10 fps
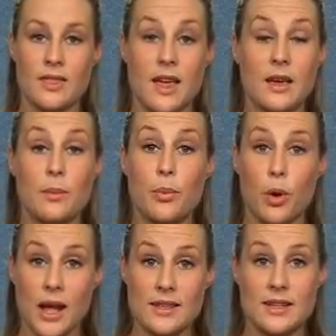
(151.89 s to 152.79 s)
they can
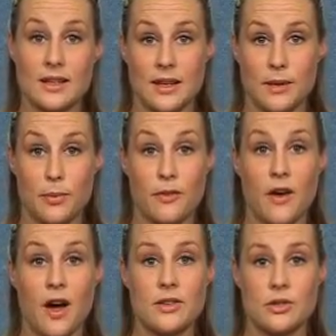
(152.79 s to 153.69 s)
practically
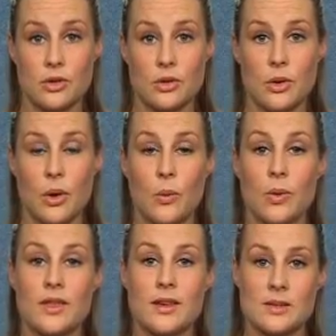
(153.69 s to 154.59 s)
provide you
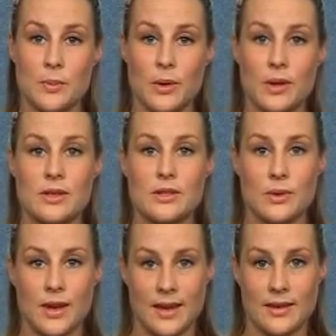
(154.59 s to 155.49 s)
with the experience
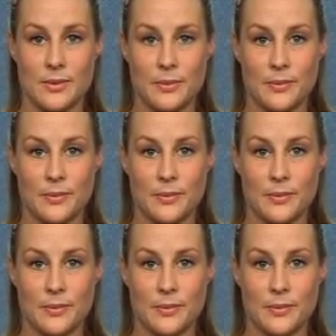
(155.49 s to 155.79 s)
you need.